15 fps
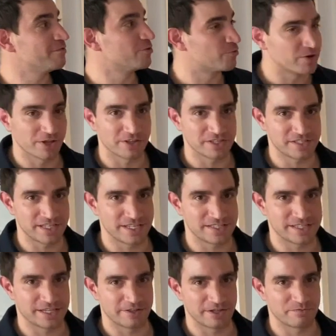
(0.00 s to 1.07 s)
real estate
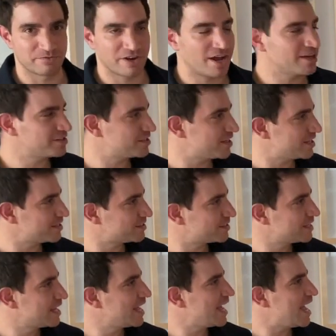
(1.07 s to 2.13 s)
selling
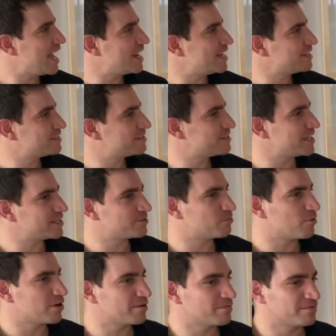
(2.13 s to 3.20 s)
process, and it's
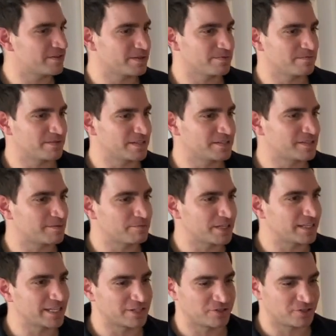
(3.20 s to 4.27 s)
something
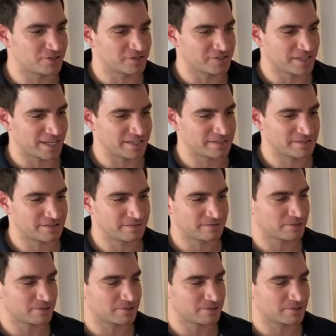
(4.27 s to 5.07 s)
that just gets